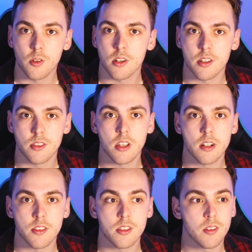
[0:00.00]
children as
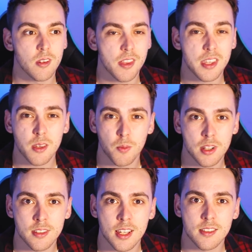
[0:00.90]
young as, you know, I think it
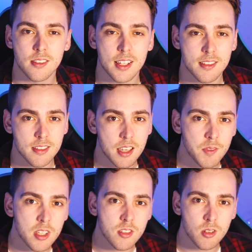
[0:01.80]
went down to like
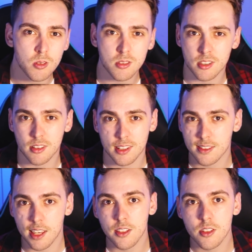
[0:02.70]
7 years old to like
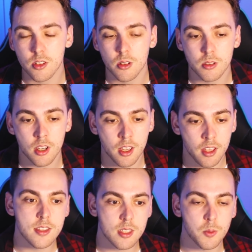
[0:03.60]
10 years old,
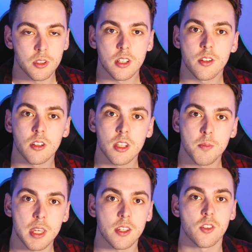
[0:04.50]
kids that were
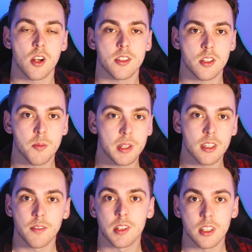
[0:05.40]
literally being dressed up
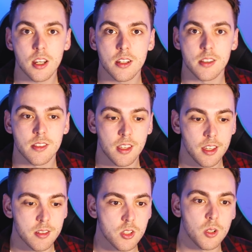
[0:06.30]
and given guns
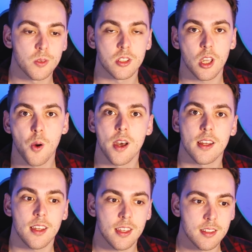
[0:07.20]
and told to go
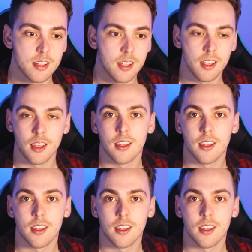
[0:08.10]
out and